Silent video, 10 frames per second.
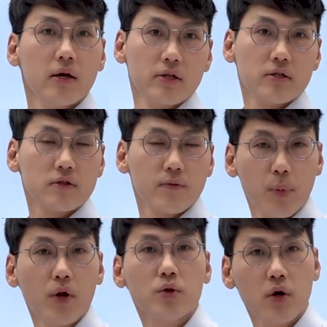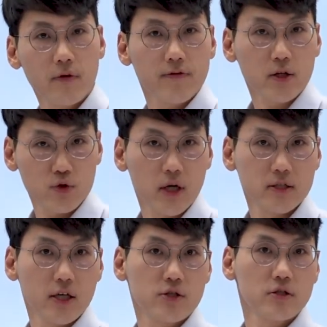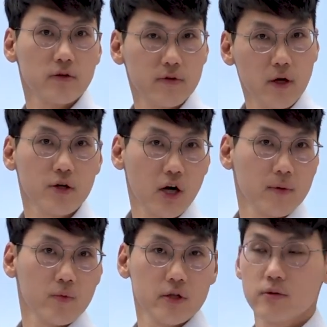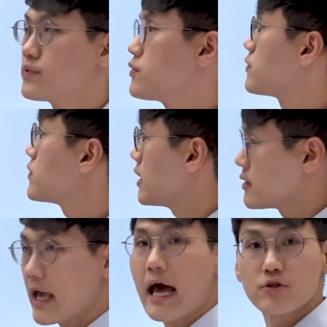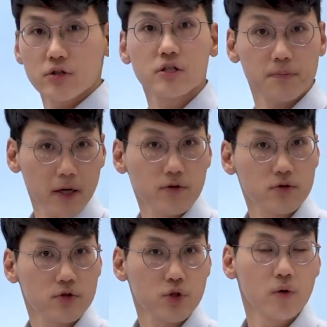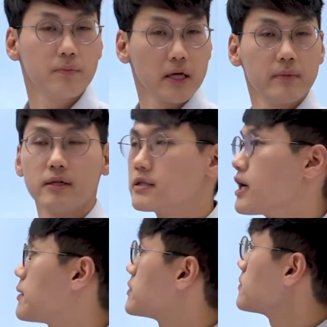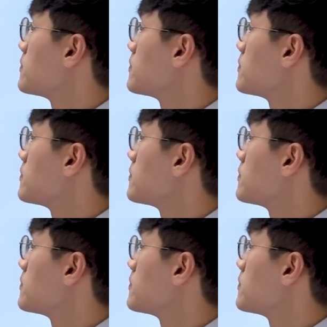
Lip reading: this polynomial factorization is a very common way to prove, and they actually expect you to show it many, many times.